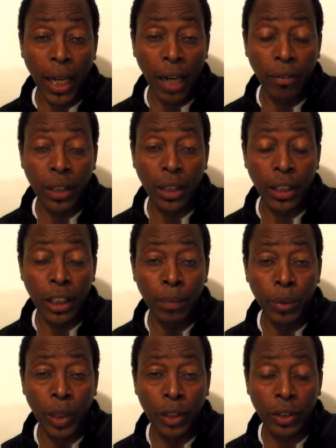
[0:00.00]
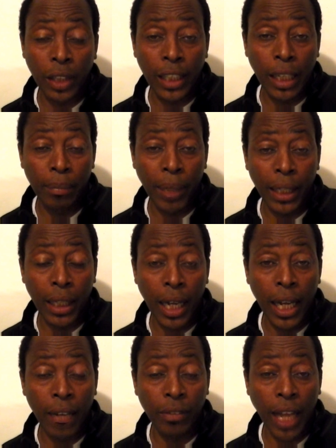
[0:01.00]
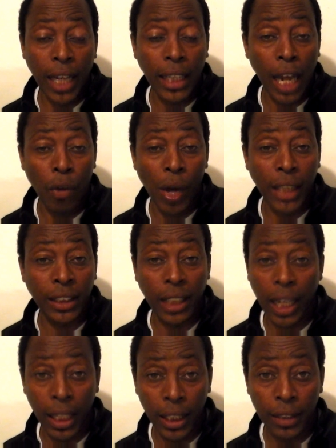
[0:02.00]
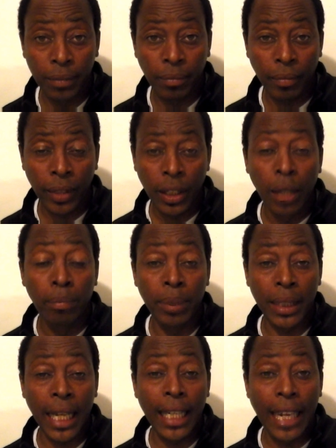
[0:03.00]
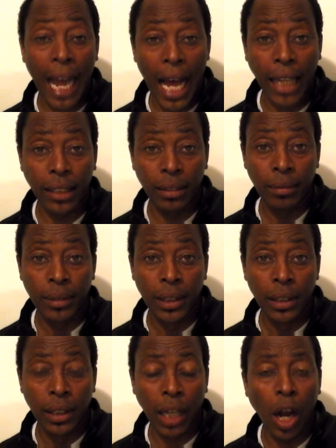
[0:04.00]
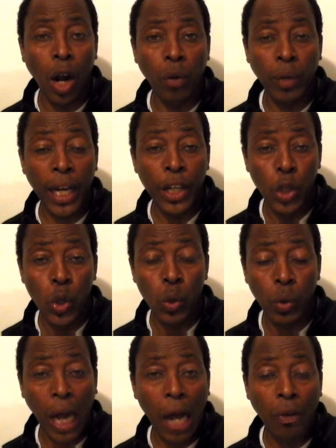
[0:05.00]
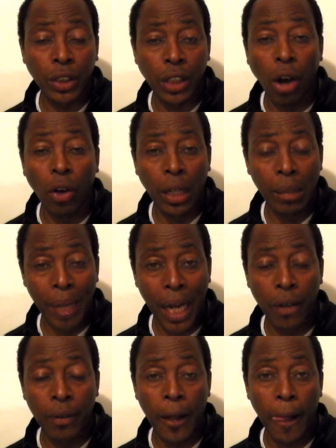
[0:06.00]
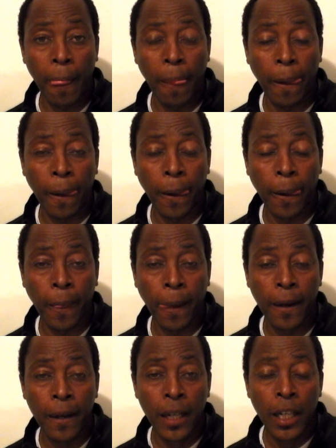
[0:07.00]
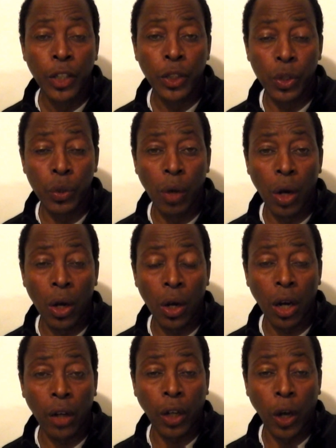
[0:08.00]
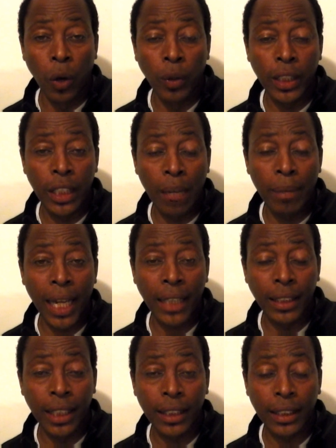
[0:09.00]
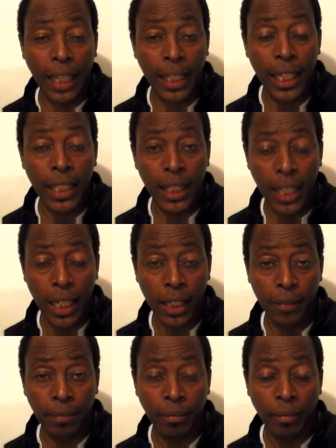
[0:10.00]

every other Hebrew Israelite, they may not have liked how I said it, but they got it. They all they knew what I was talking about. You all are the only dumbass niggas that didn't get it.